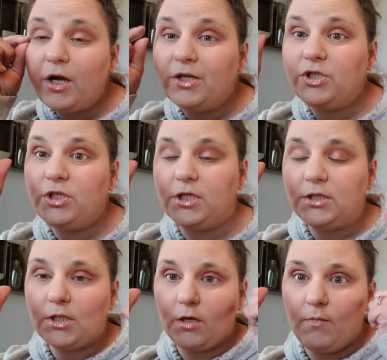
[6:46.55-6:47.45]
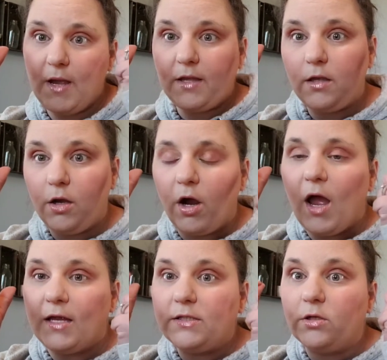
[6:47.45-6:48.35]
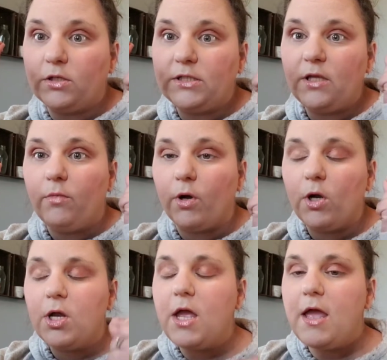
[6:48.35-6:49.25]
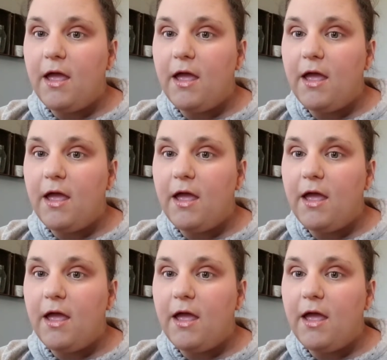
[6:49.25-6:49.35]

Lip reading: it's just going to make your eyes look slimmer.